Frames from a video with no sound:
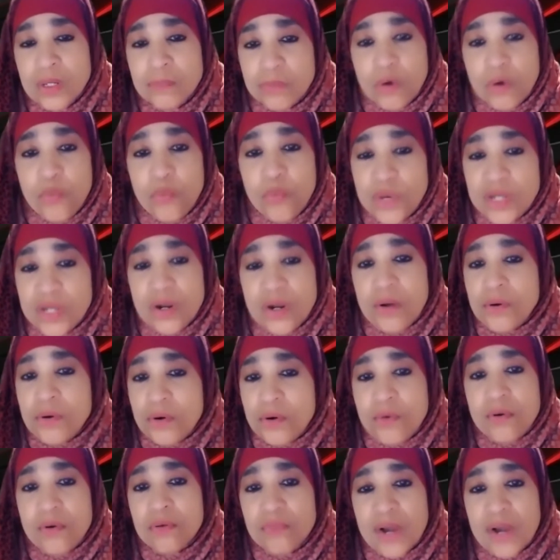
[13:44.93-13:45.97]
But we don't
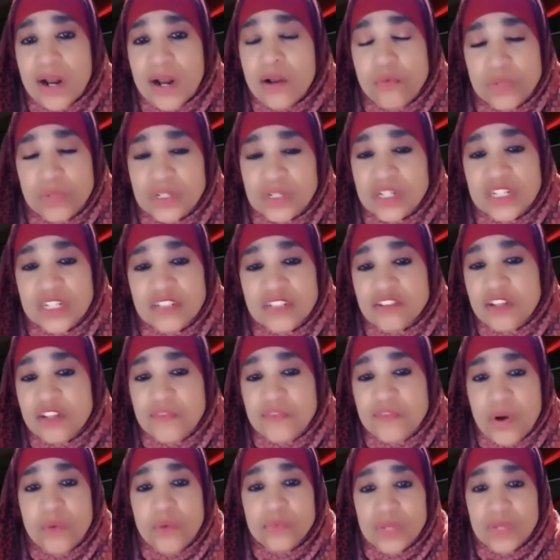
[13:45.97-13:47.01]
go around with this, if
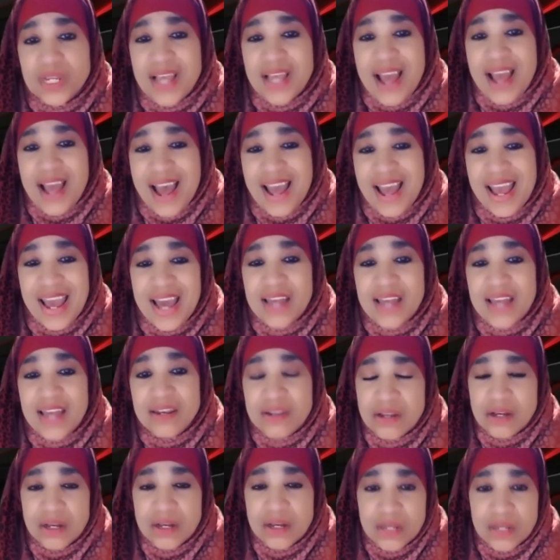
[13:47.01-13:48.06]
only I
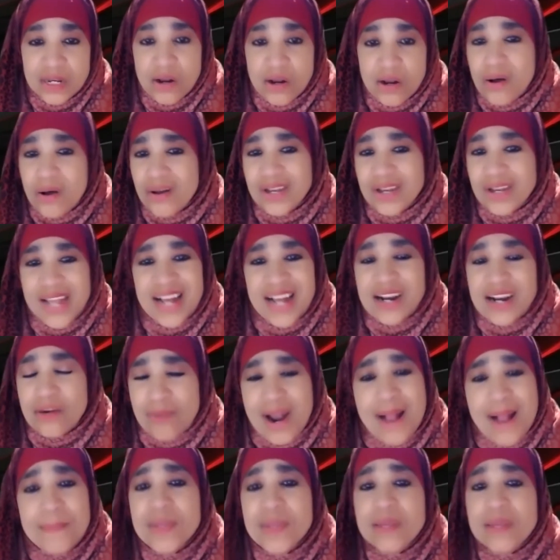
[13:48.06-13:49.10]
hadn't, and all that
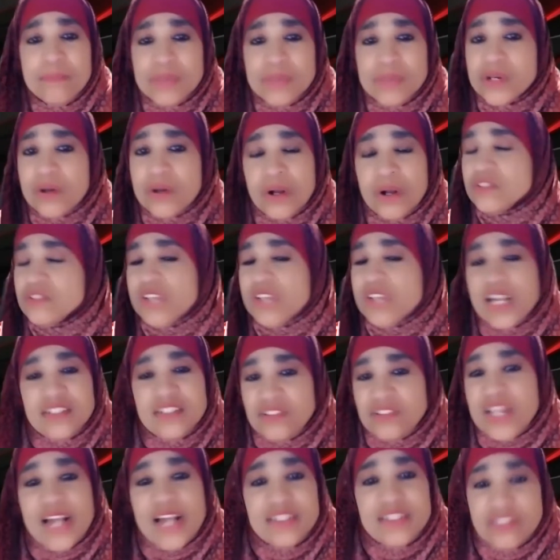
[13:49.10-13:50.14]
crap, because
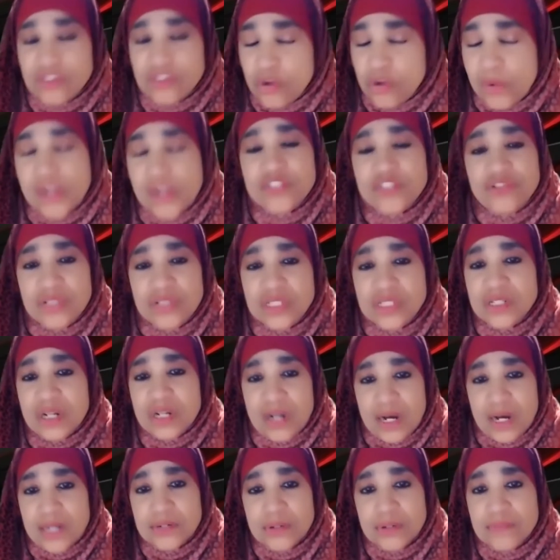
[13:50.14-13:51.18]
that's questioning the
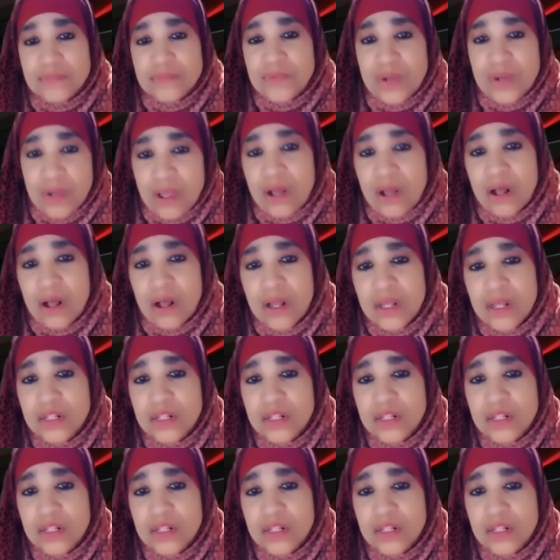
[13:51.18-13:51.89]
cotter of Allah.